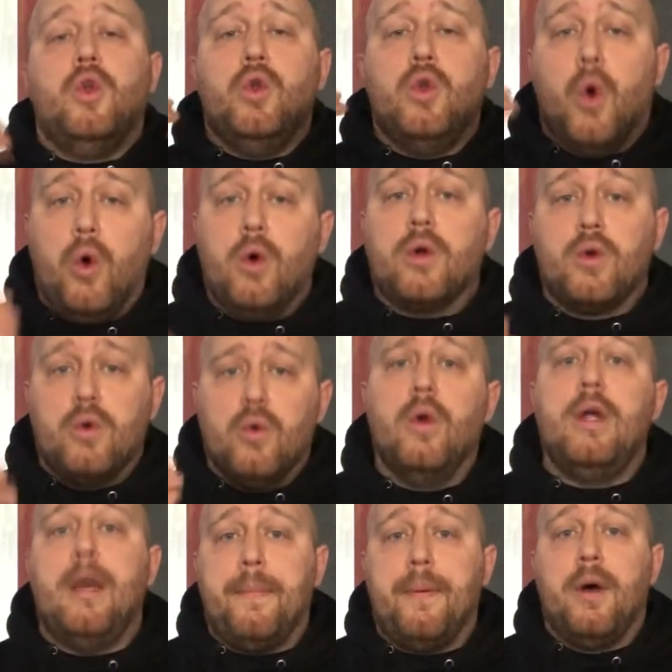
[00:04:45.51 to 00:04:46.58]
your
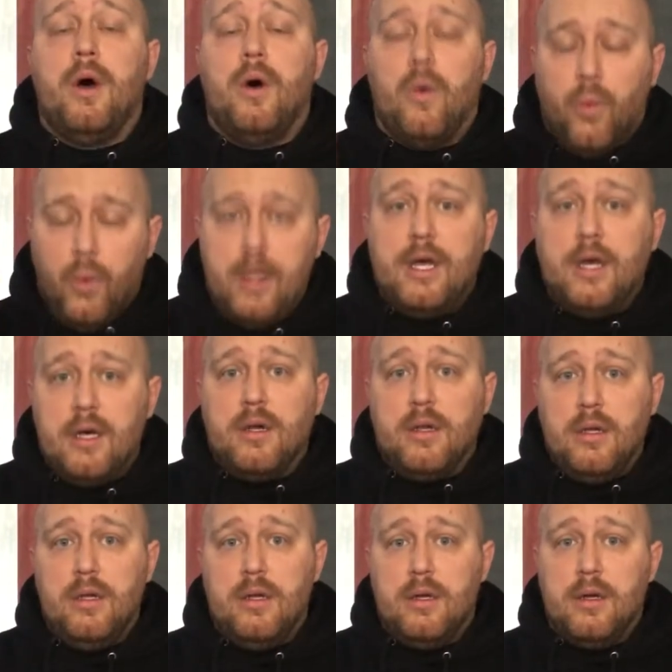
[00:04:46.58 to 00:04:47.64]
grip
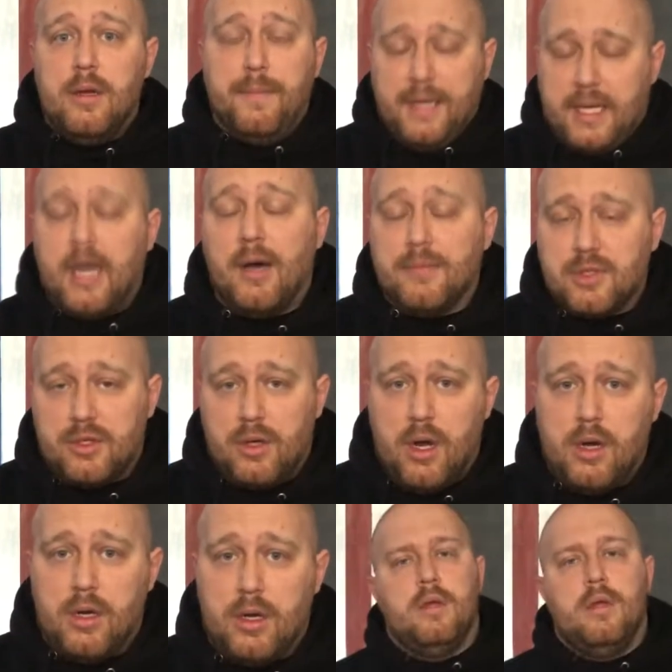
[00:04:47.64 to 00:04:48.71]
will become
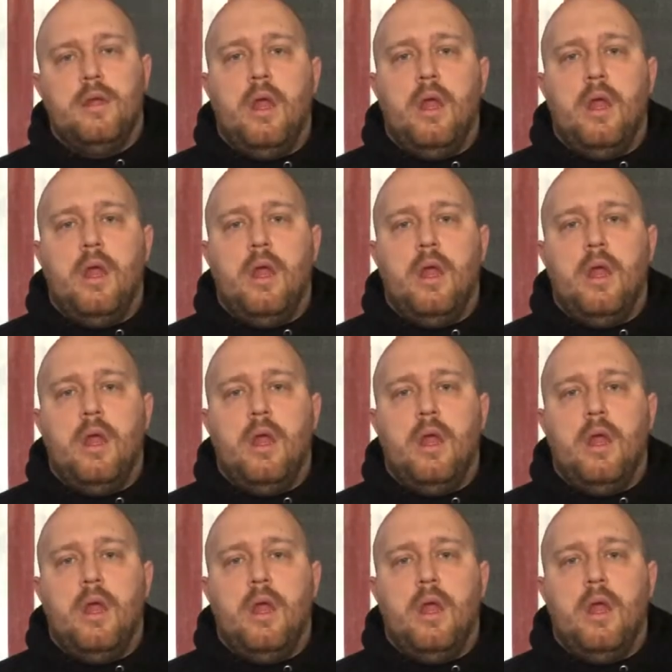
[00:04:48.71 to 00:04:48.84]
stronger.